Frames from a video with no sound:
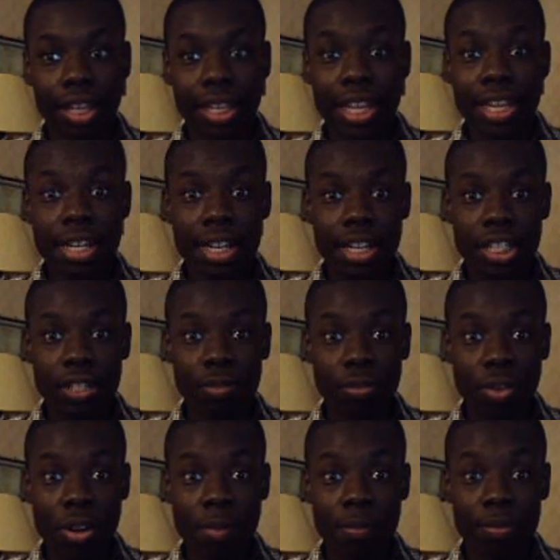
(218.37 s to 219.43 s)
Elena is
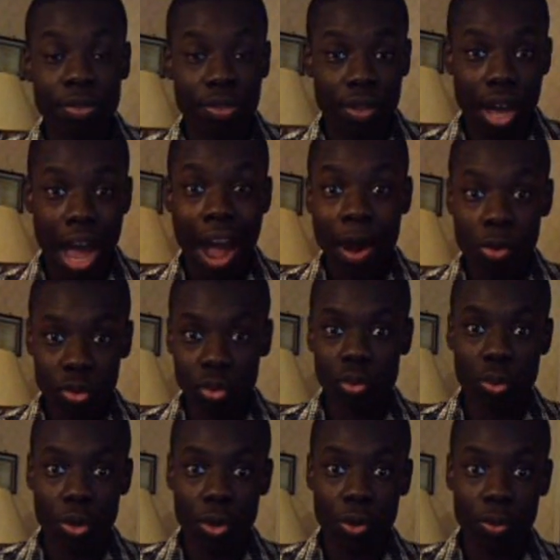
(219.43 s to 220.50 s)
from
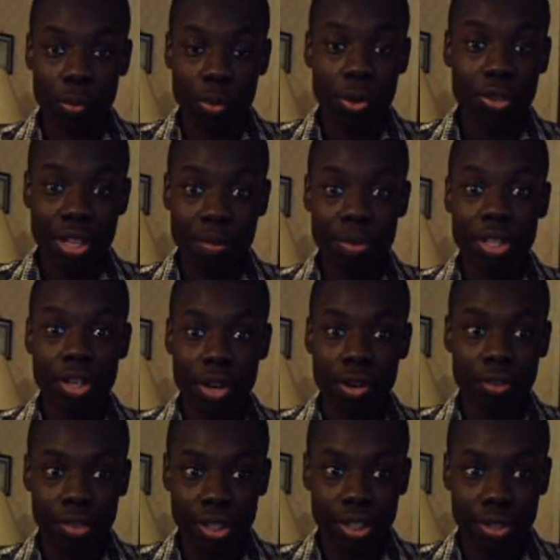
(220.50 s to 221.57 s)
Owl's world, the world that we
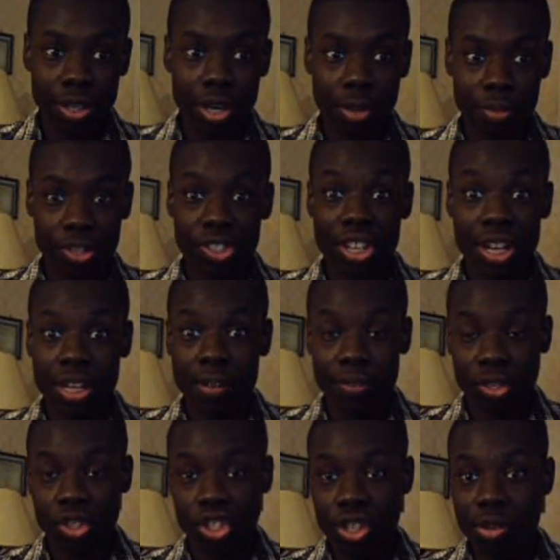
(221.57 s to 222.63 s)
currently, the setting
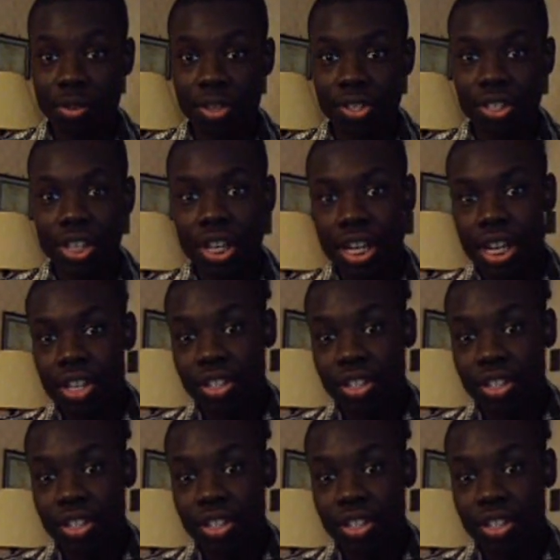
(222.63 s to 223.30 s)
of the series.